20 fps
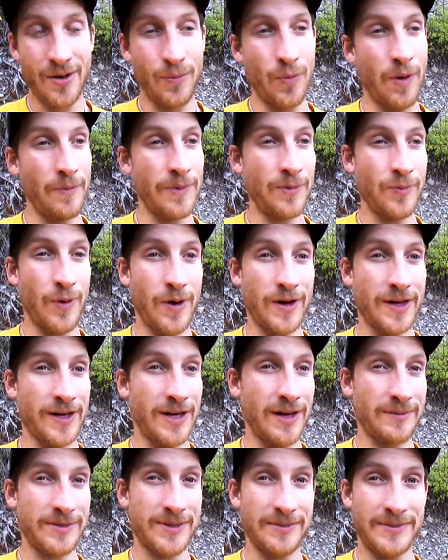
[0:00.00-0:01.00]
Woman walking
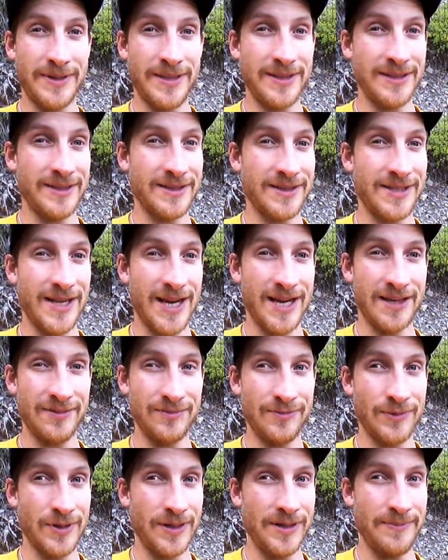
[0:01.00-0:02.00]
up to me and
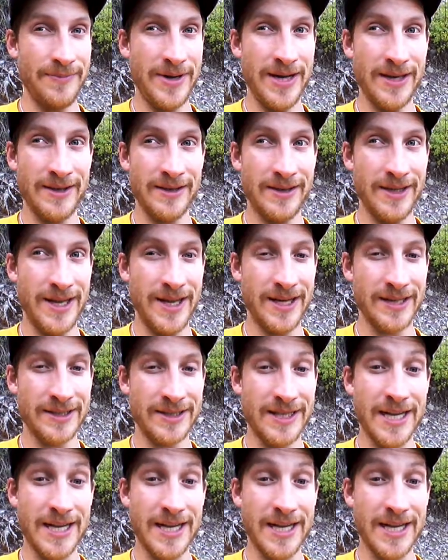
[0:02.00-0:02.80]
saying really mean things.